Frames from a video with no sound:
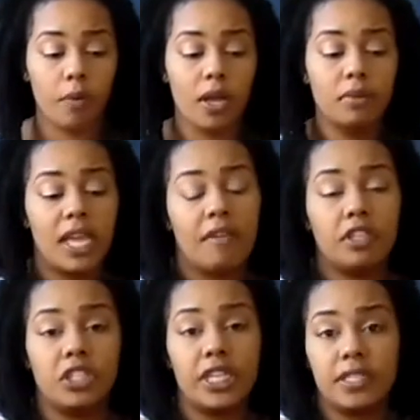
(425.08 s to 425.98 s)
probably
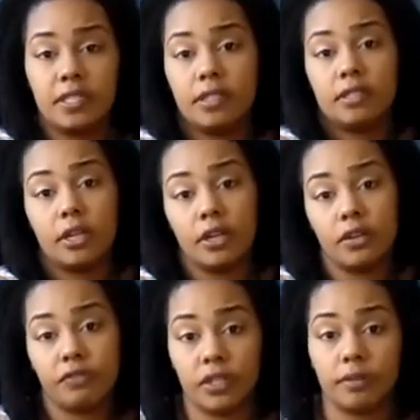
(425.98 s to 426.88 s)
after justice is
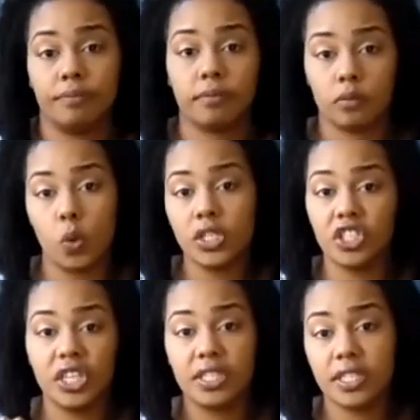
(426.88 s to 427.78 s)
served.
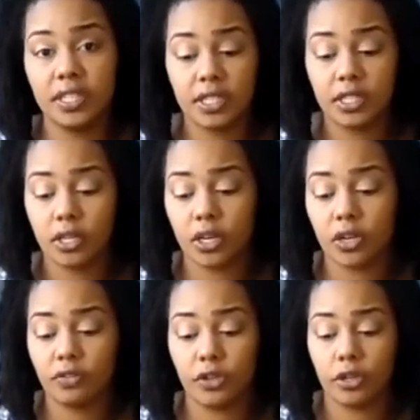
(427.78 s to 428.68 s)
Once justice is
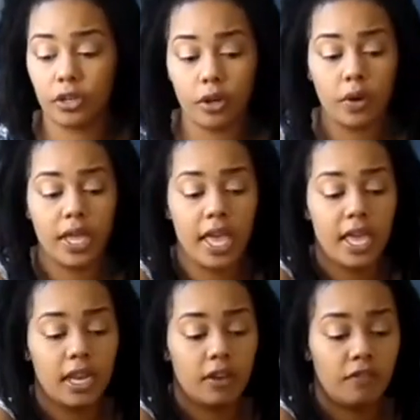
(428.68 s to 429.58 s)
served, you're going to go
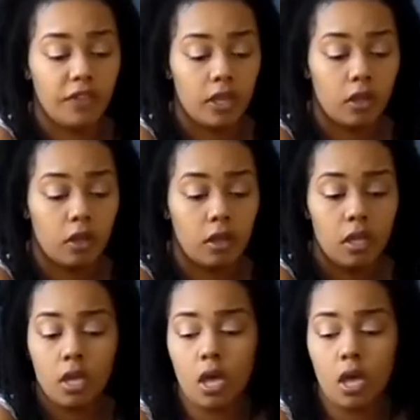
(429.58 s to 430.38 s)
ahead and feel